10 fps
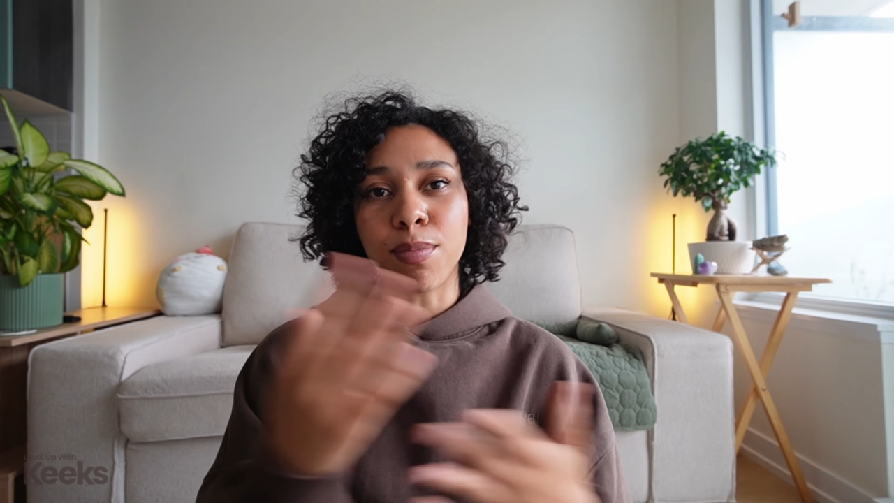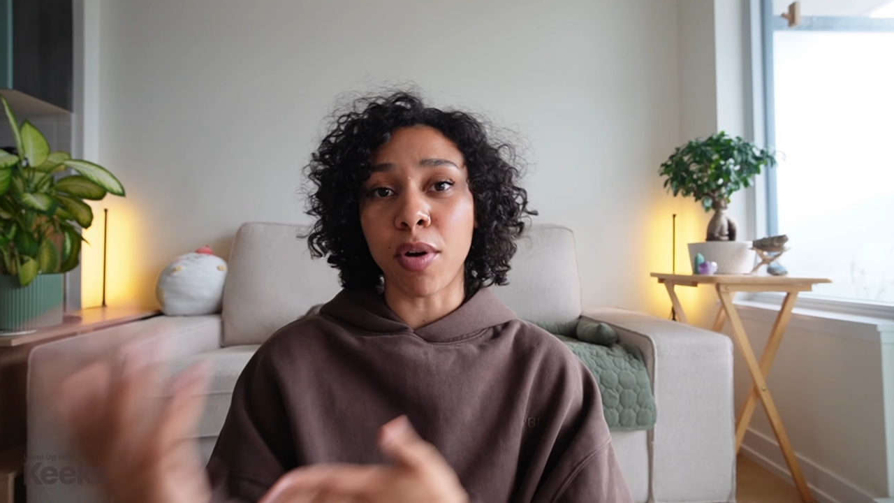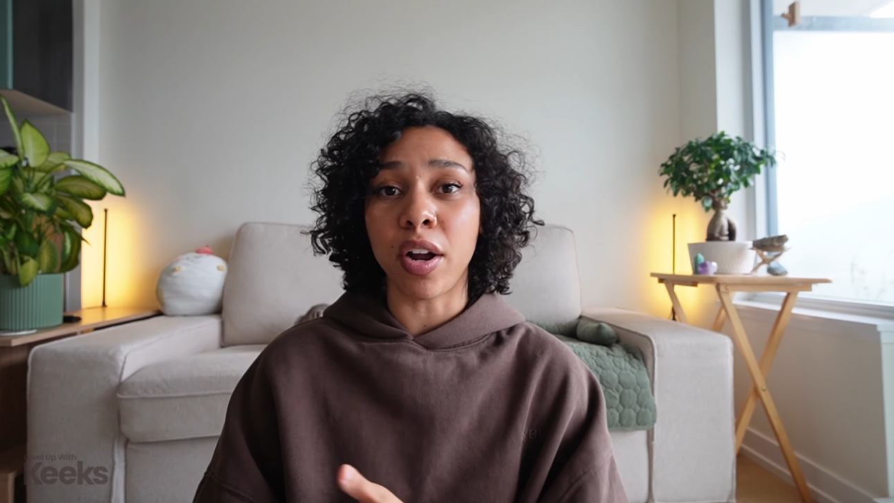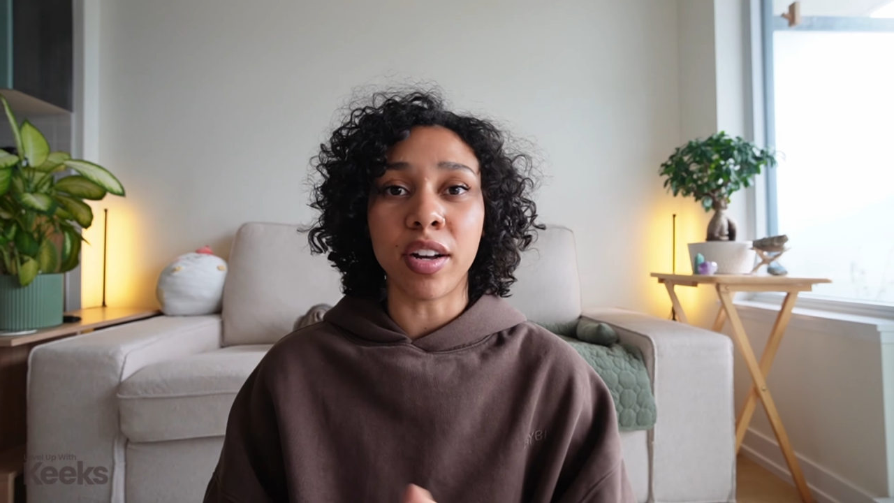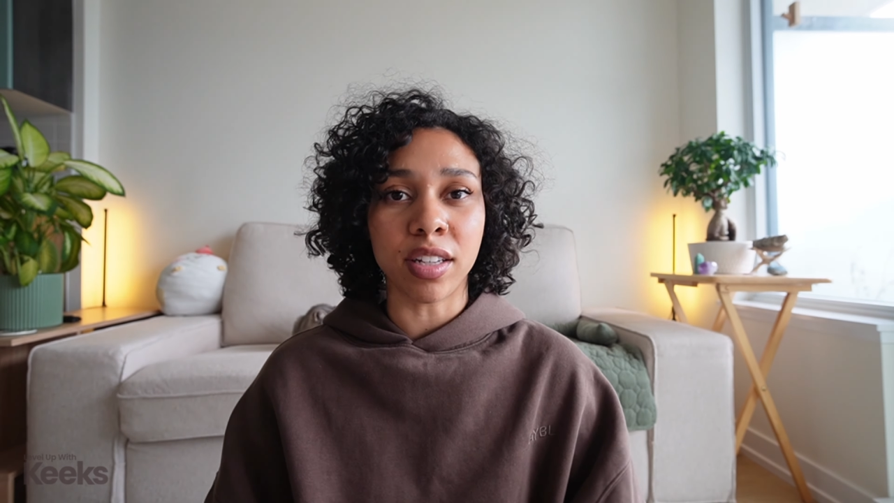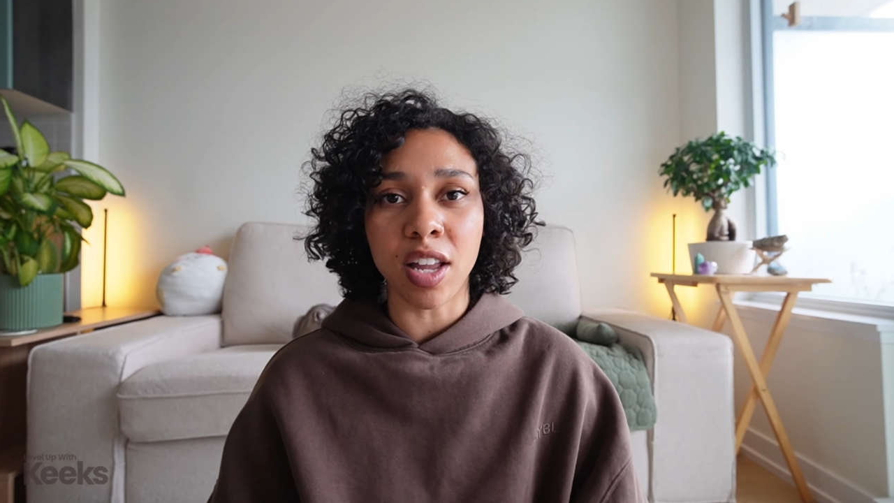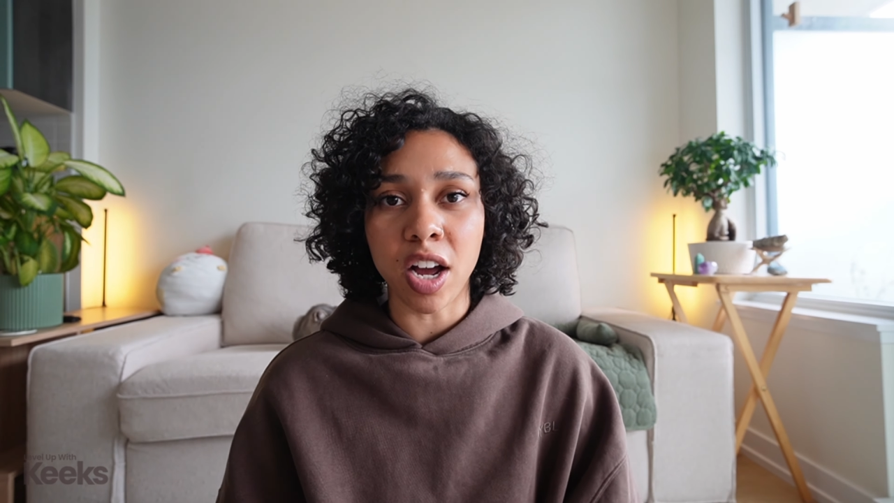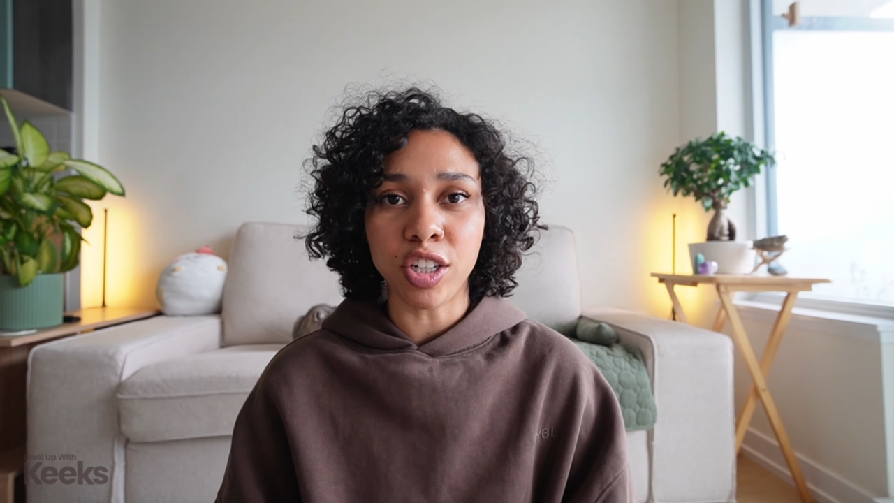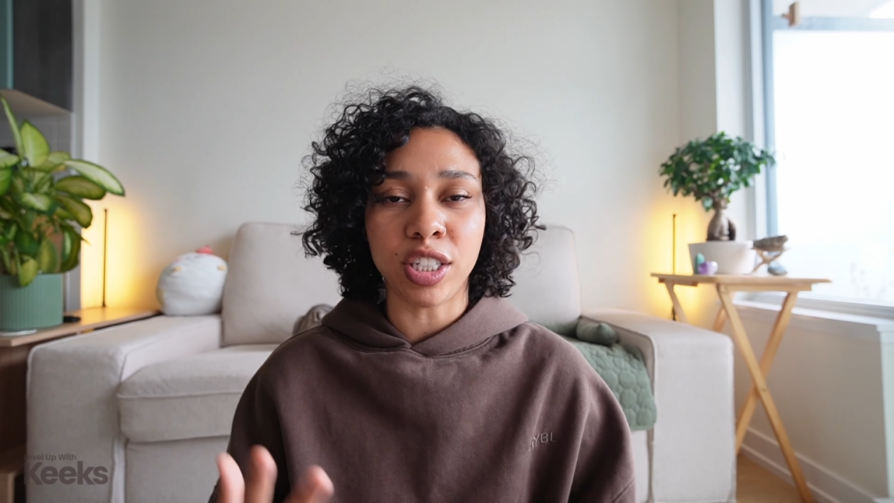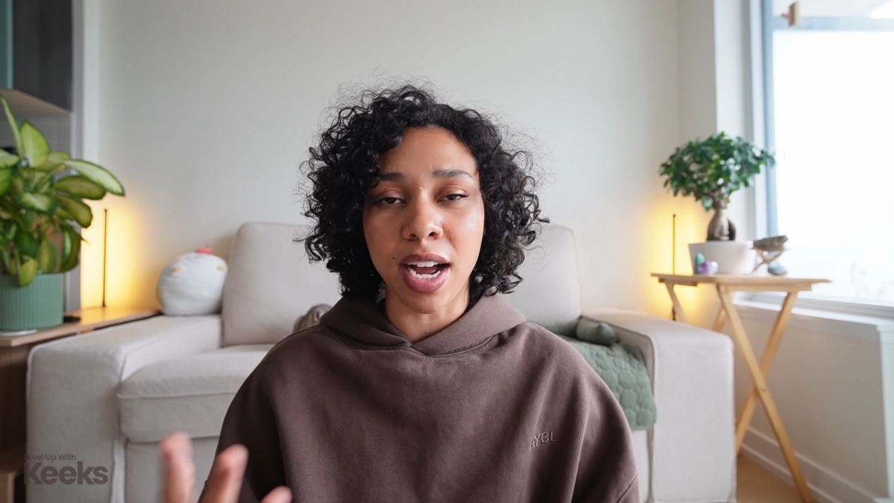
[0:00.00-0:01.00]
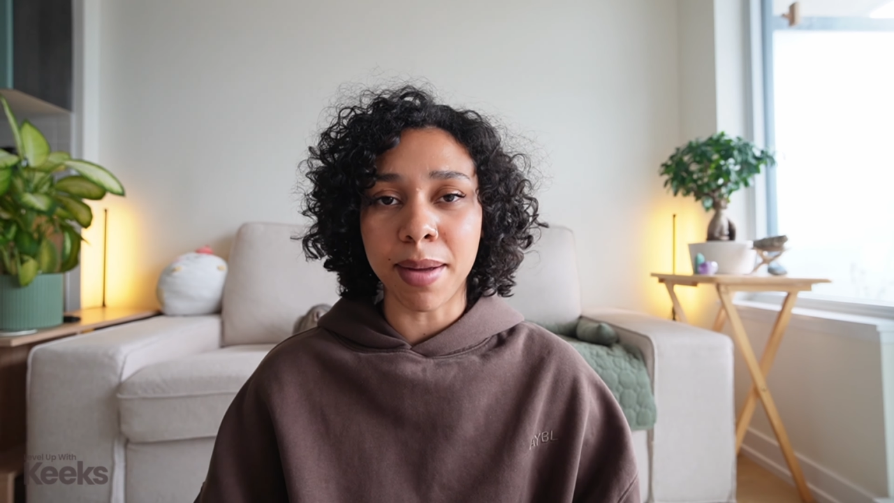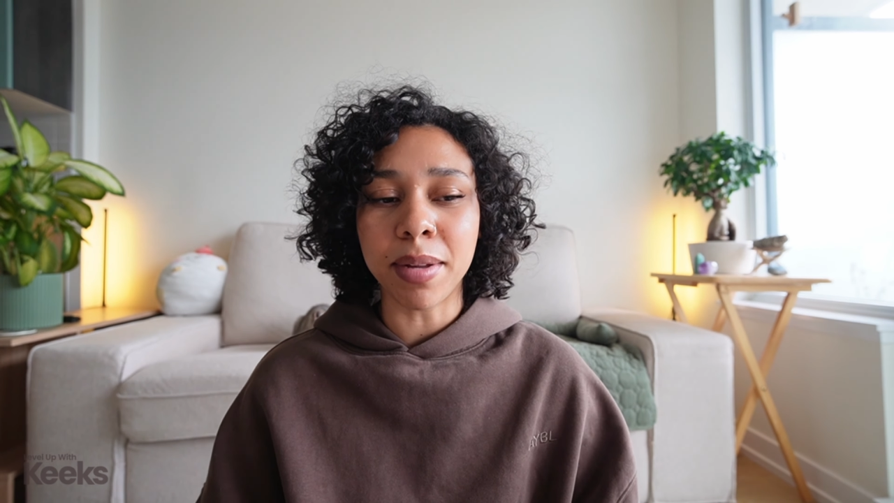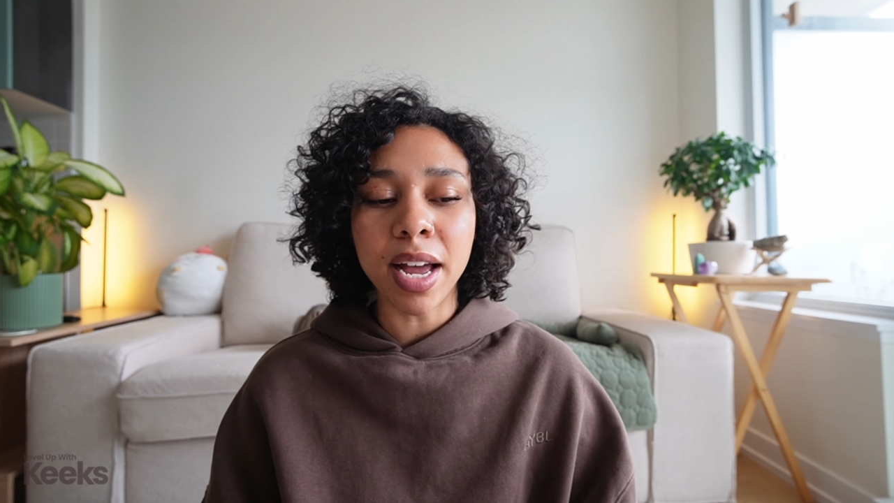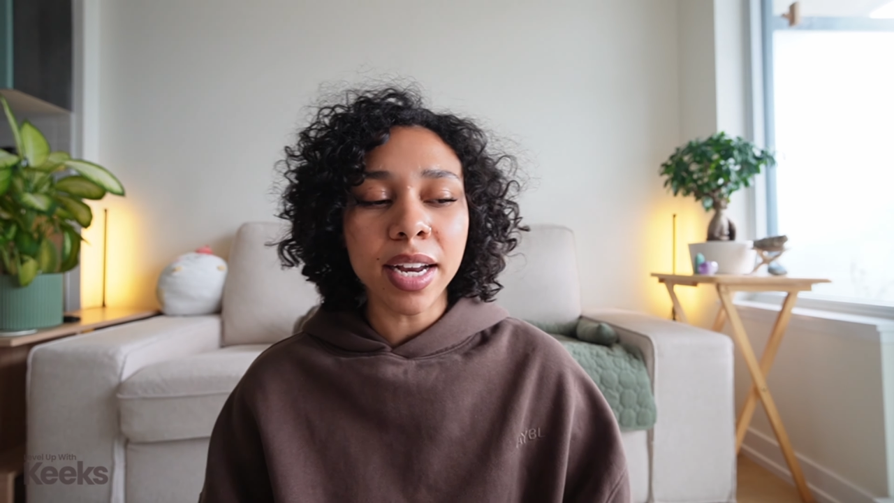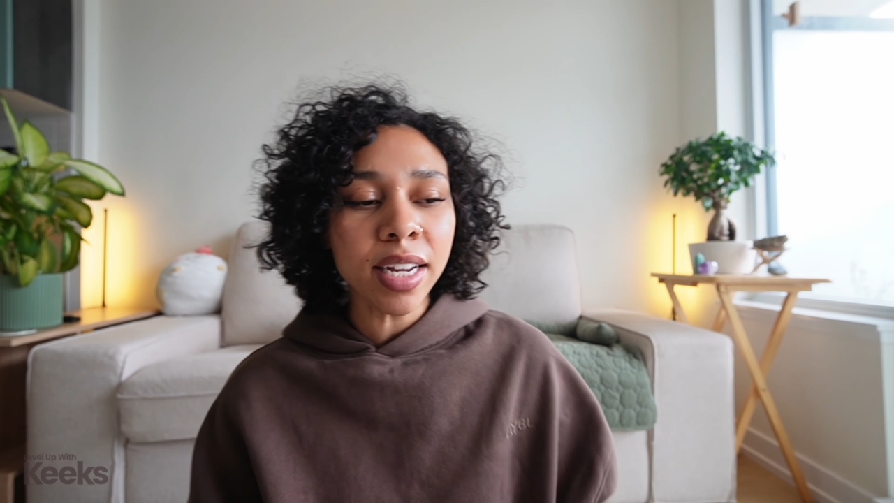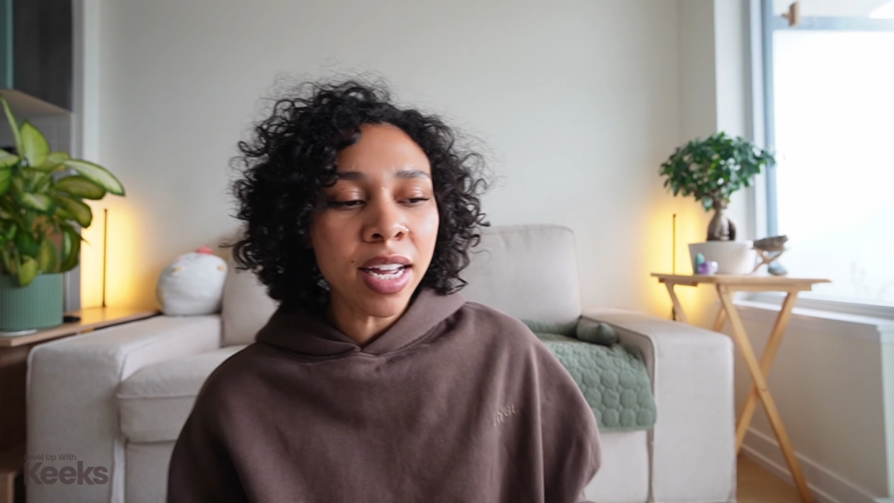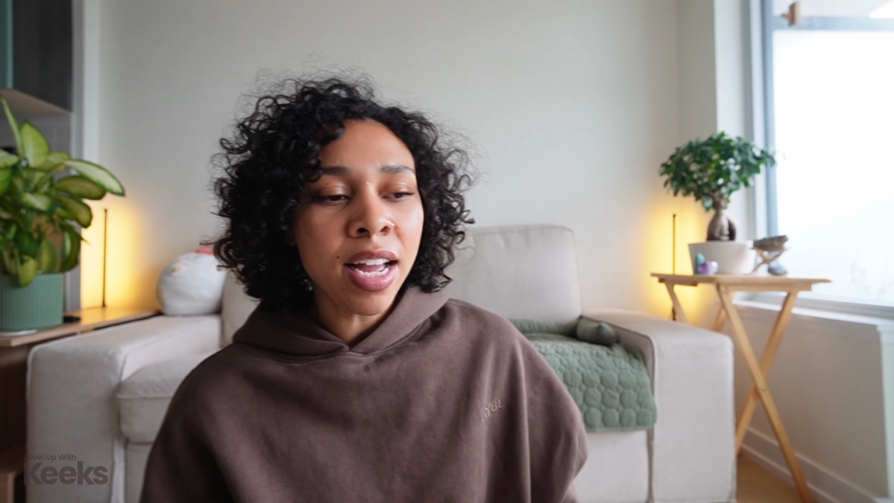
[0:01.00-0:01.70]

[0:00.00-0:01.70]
product launch timeline.